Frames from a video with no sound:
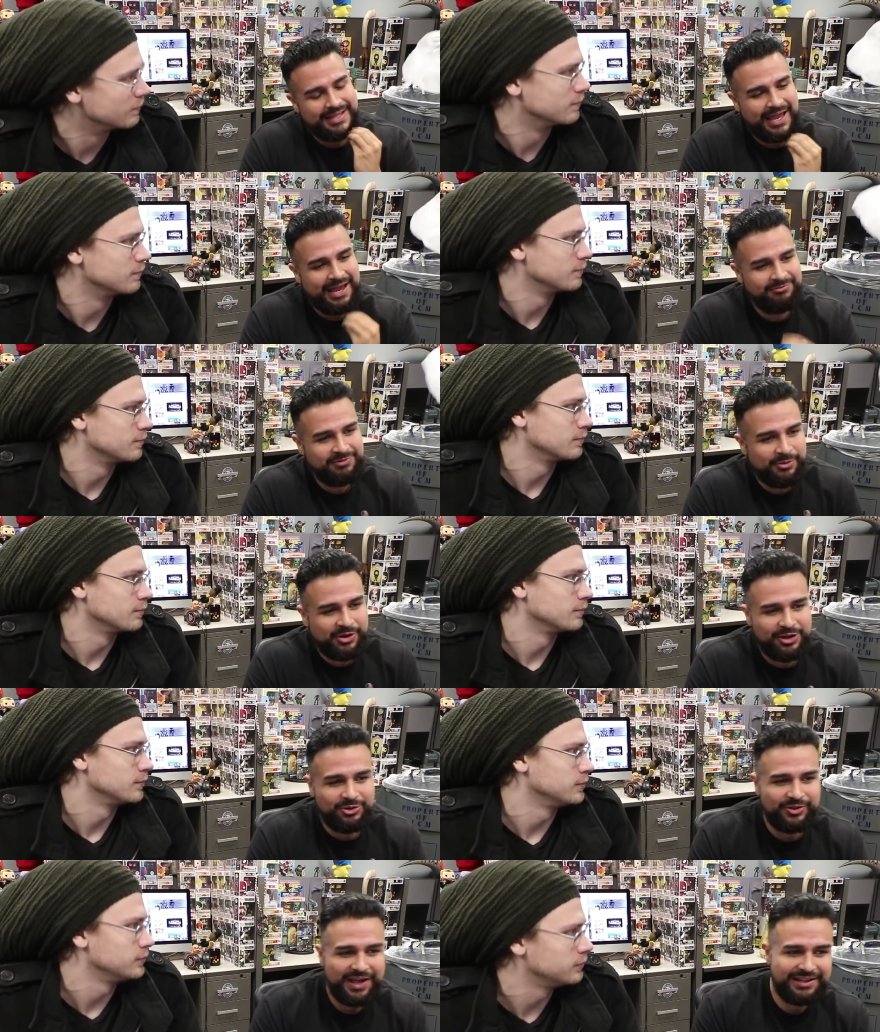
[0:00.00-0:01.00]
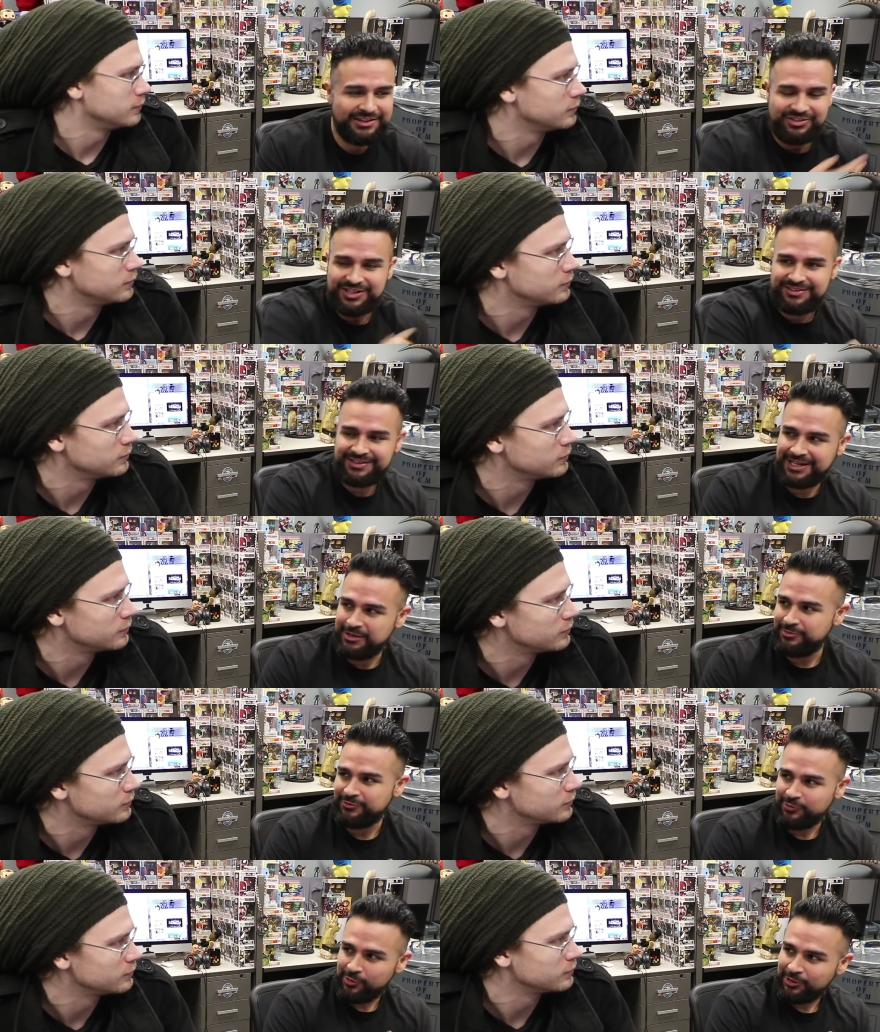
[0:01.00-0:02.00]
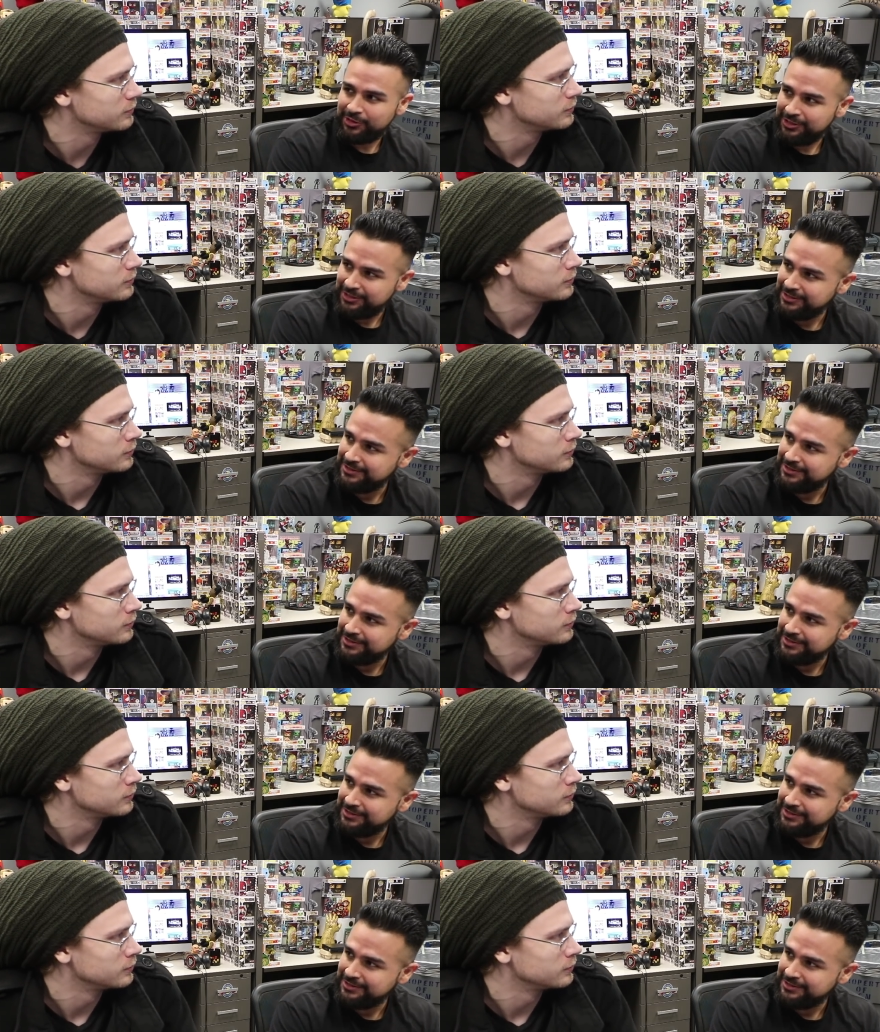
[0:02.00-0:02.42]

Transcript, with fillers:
Speaker 1: Yeah, if they were gonna do that, they should have done it before.